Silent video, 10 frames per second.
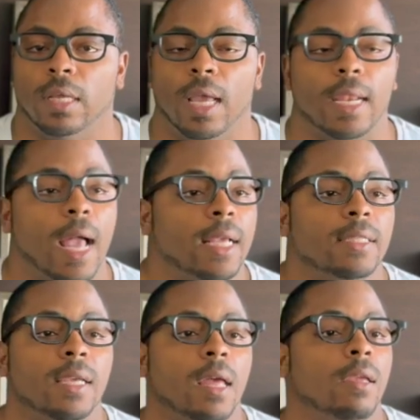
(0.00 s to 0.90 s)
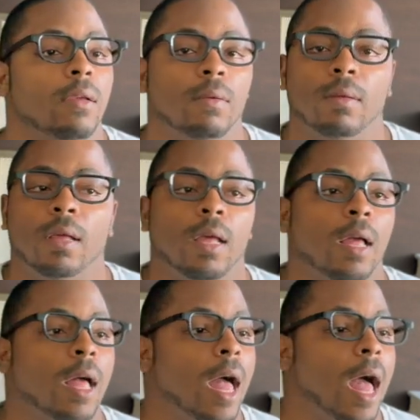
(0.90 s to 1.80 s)
And I can tell you,
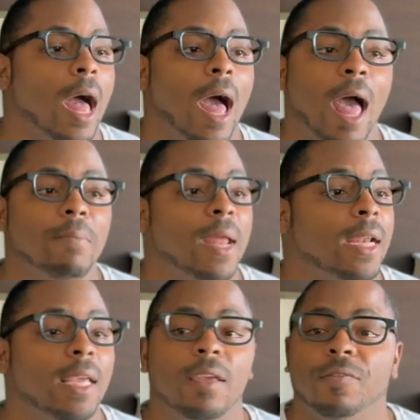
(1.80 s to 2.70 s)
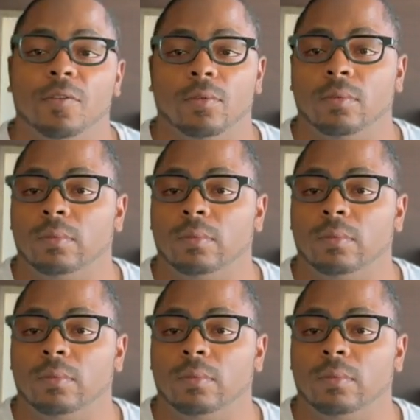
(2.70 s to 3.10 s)
I'm not evil.